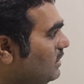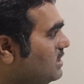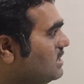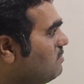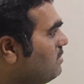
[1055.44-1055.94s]

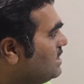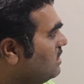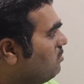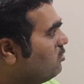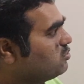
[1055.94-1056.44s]
This is the
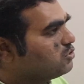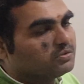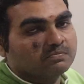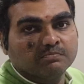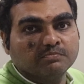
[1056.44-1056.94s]
basic
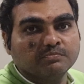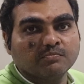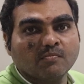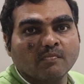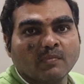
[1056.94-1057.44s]
approach,
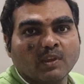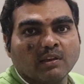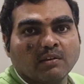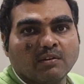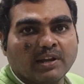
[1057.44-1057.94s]

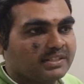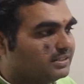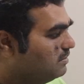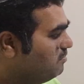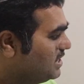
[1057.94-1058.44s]
right?
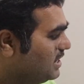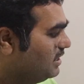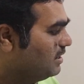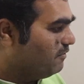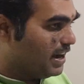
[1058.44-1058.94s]

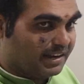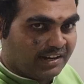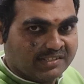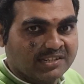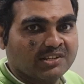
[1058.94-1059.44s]
Basic
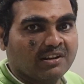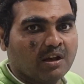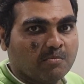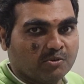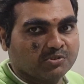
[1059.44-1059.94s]
factorization
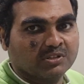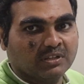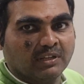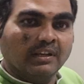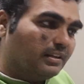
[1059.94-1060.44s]
approach.
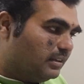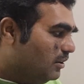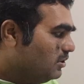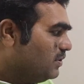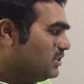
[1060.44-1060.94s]

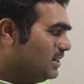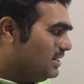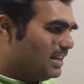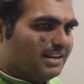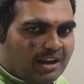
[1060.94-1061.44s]
Now the question
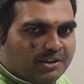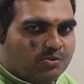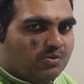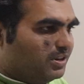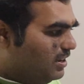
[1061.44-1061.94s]
is, I
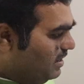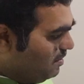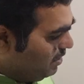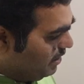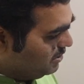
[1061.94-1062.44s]
told
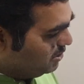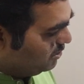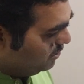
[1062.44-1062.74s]
number of